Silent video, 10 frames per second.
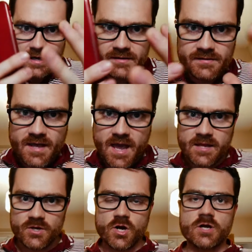length
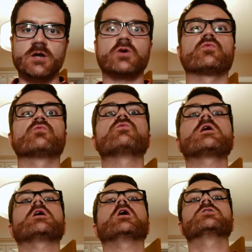in and out. I can go
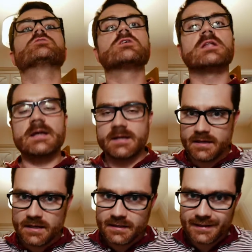right out to like
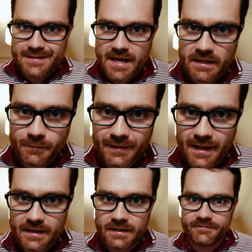a tiny
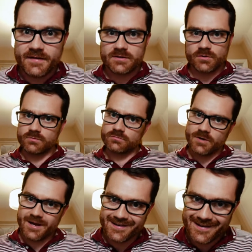planet effect, or
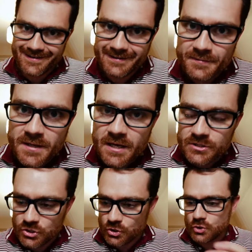right in
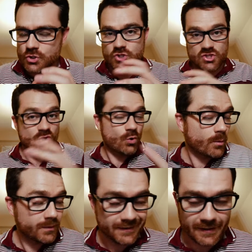to just a
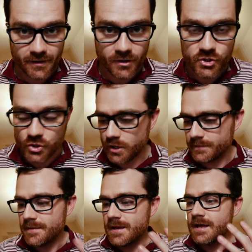normal linear
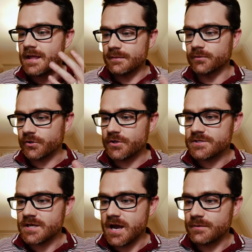shot. And then what I'll do
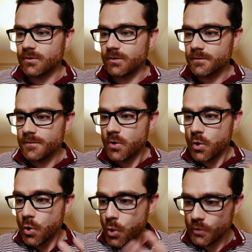is I will
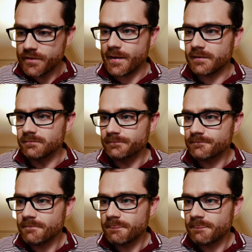hold the button.